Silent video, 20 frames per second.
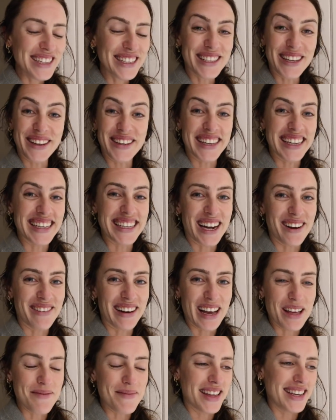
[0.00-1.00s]
So good. I
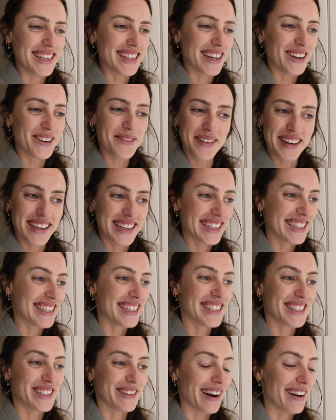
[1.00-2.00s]
recommend it. Oh my
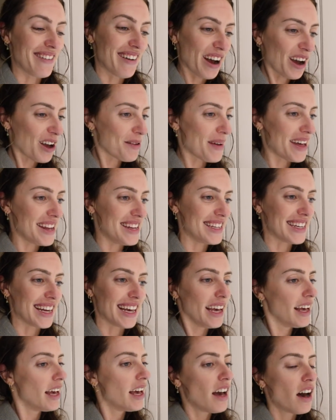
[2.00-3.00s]
goodness, do I recommend
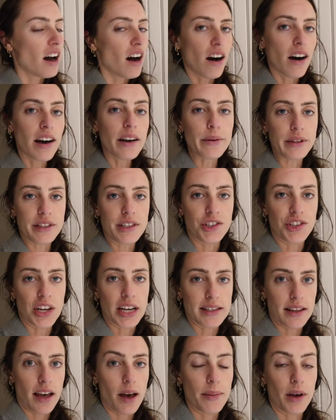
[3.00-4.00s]
it. I would
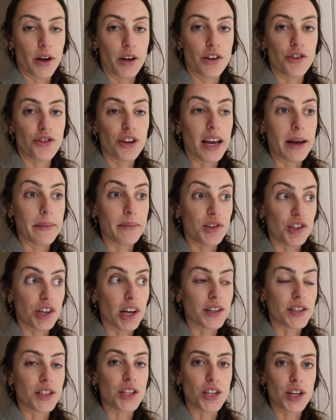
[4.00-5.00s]
suggest coming on a trip
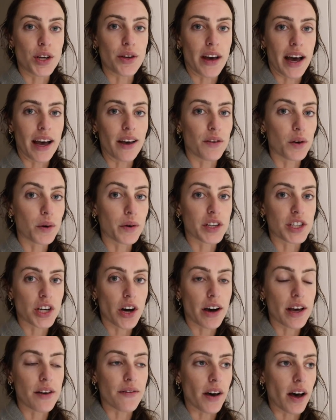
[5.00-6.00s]
just to do that. If you're a
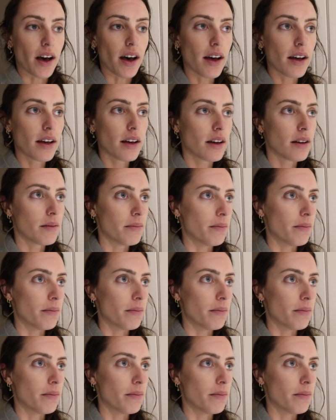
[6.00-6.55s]
diver,